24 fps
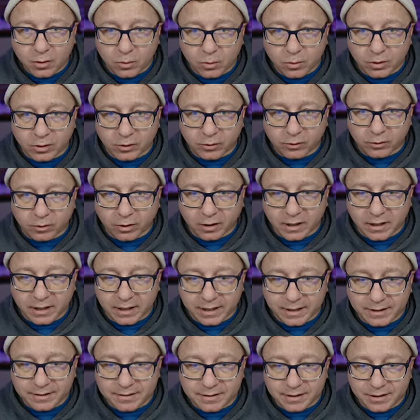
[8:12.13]
we'll go to our
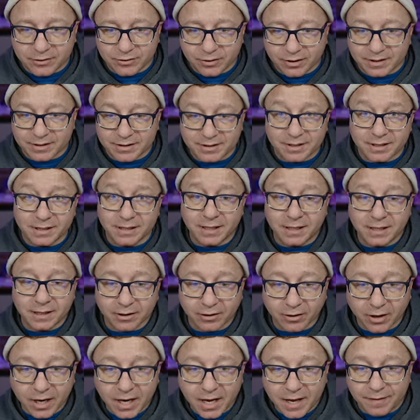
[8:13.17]
heights, and you can see
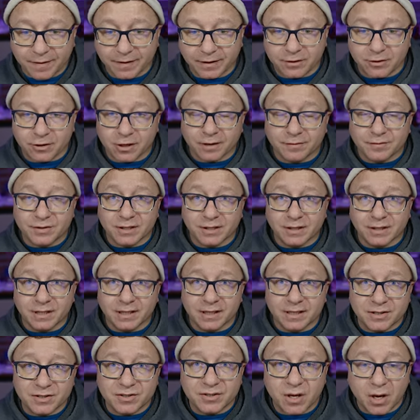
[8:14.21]
here that the offset
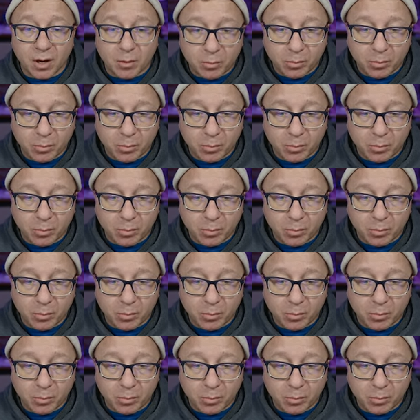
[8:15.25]
is